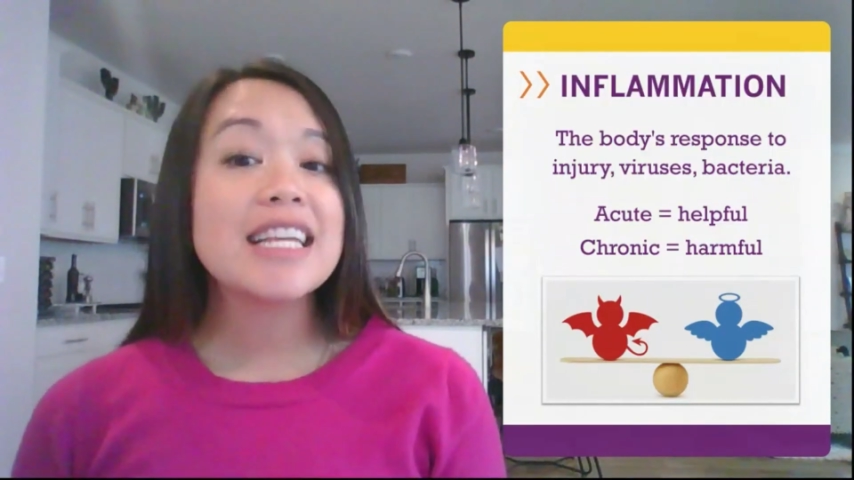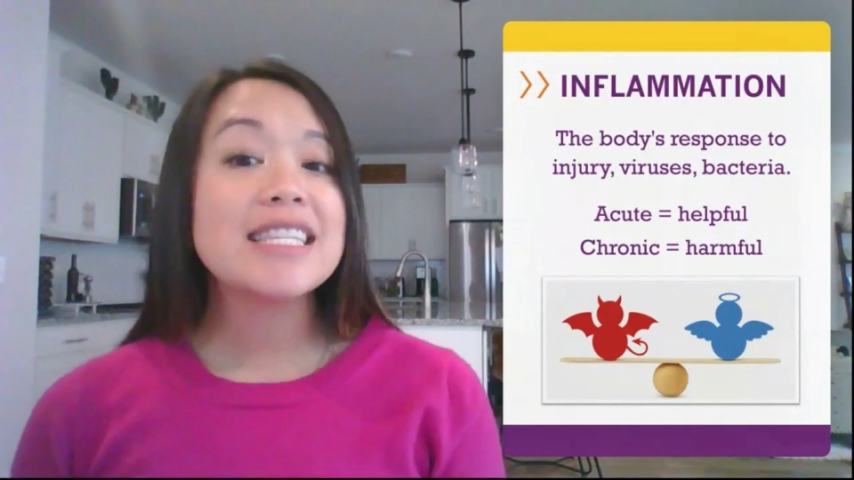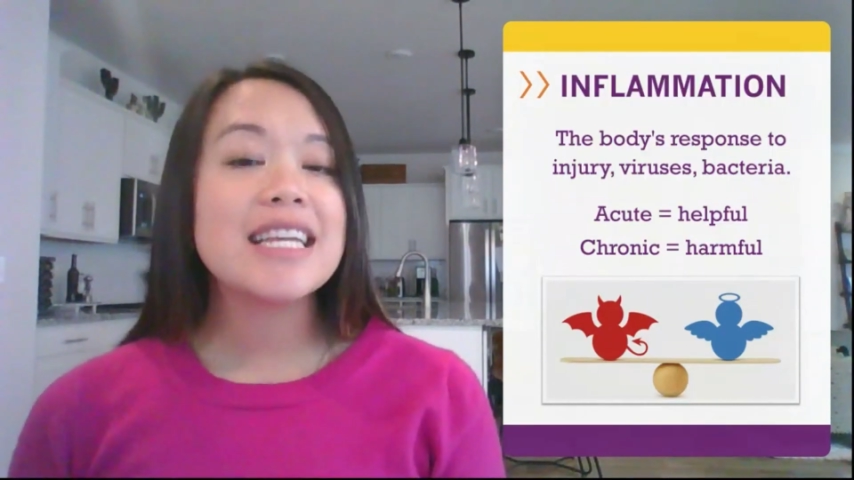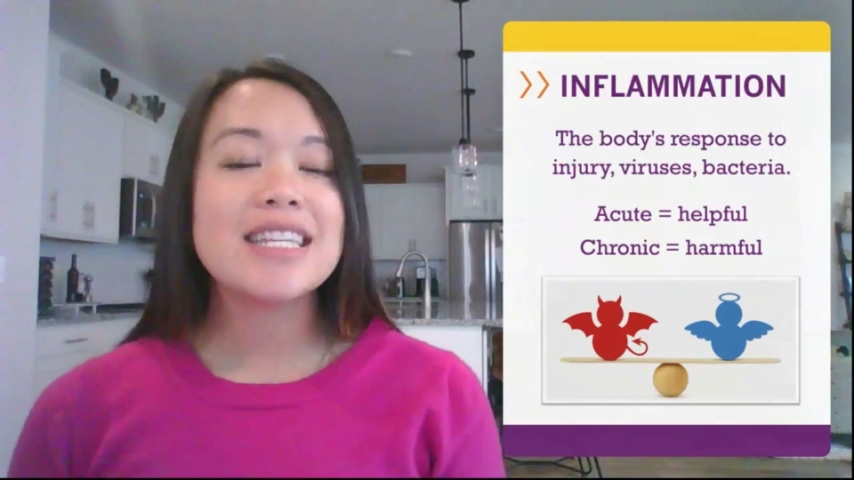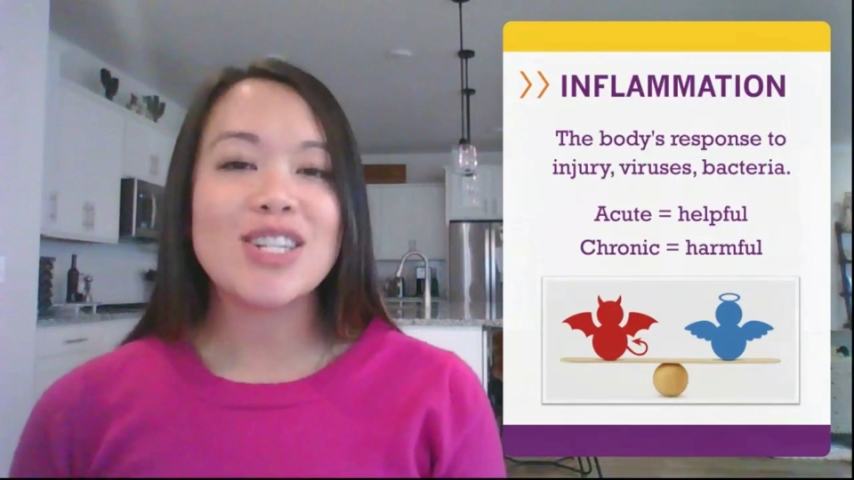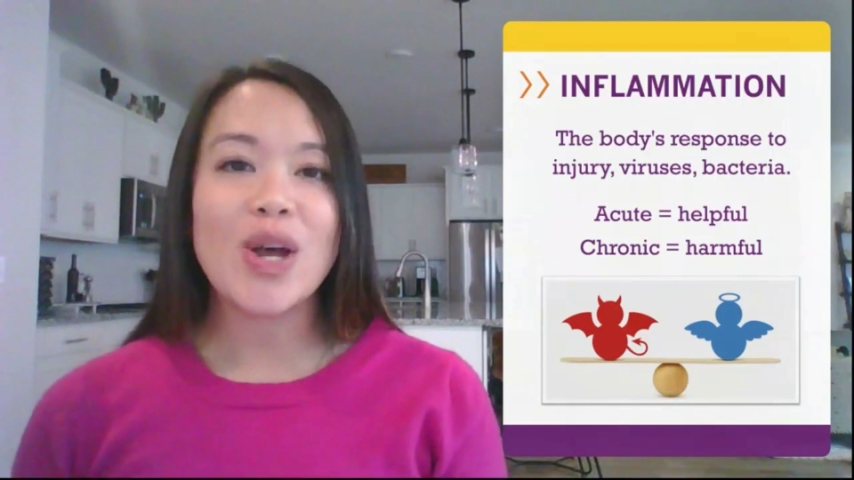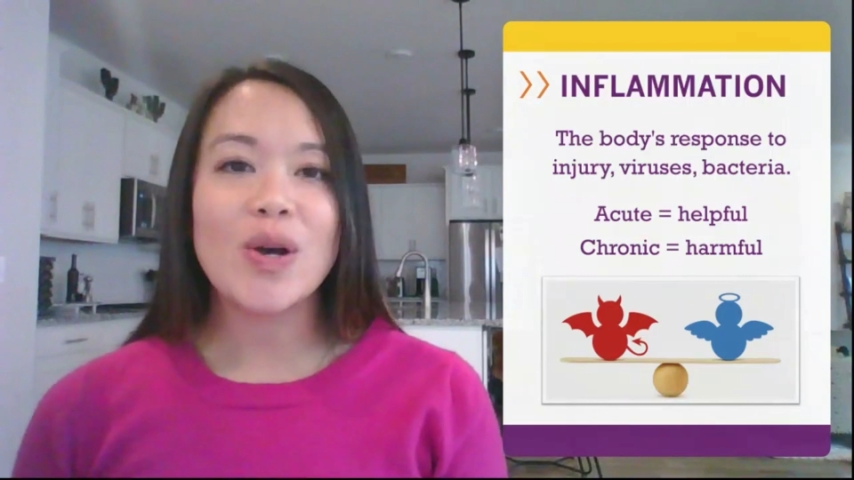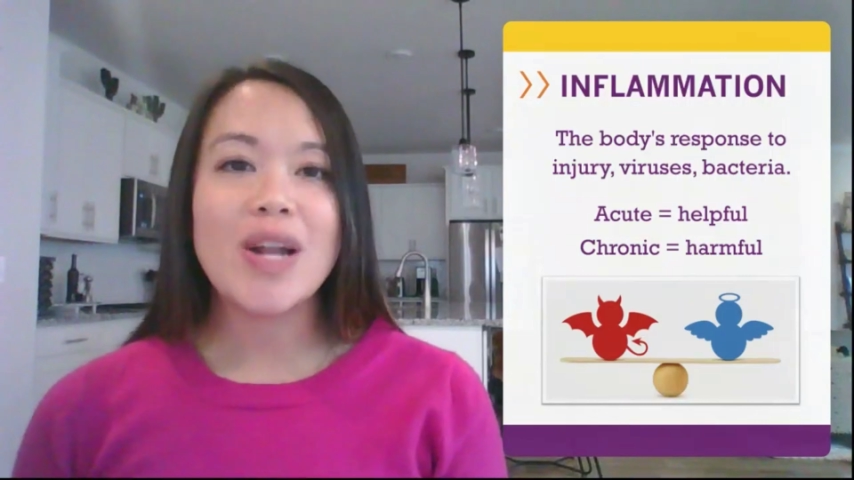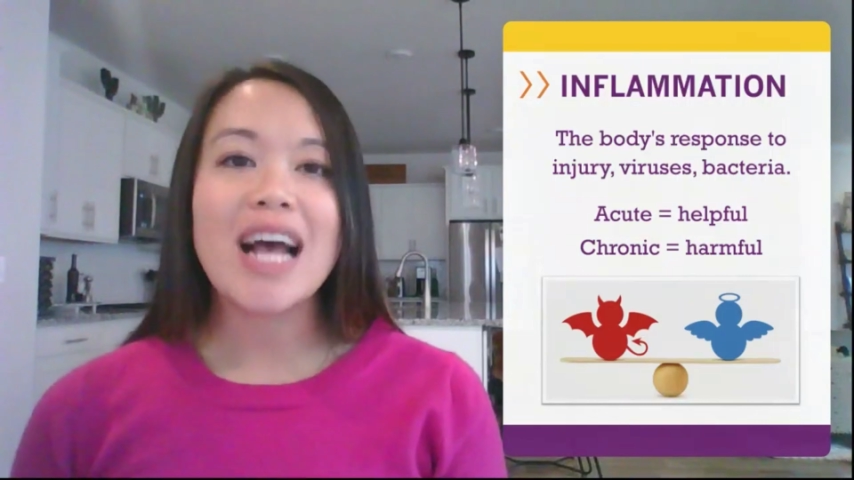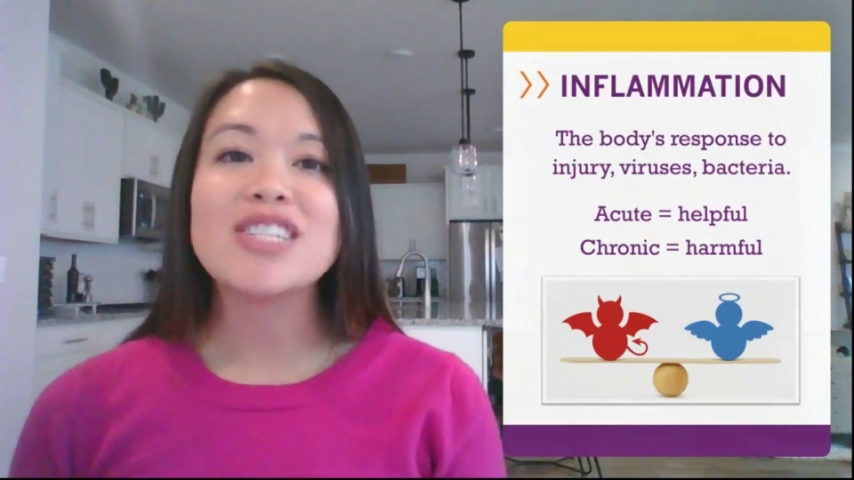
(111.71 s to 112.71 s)
This is
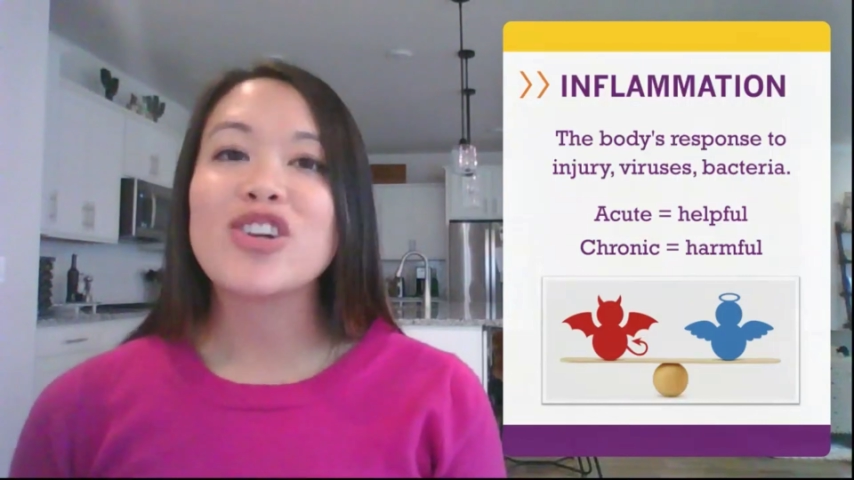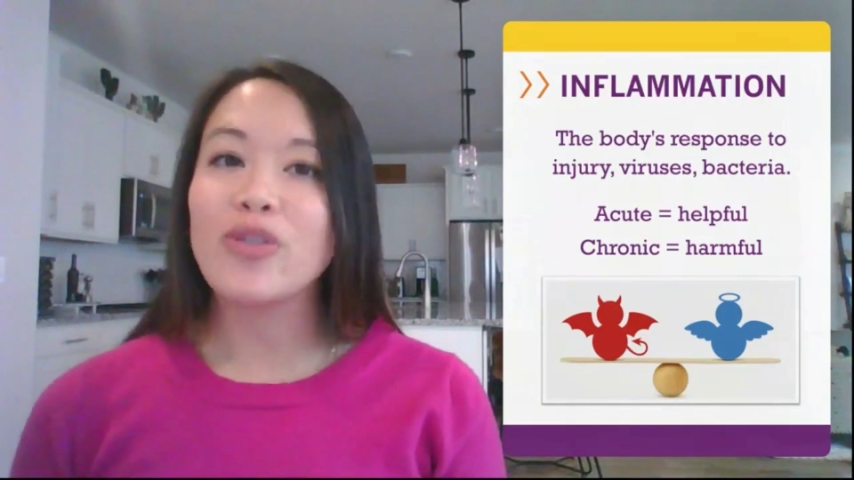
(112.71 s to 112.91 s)
known as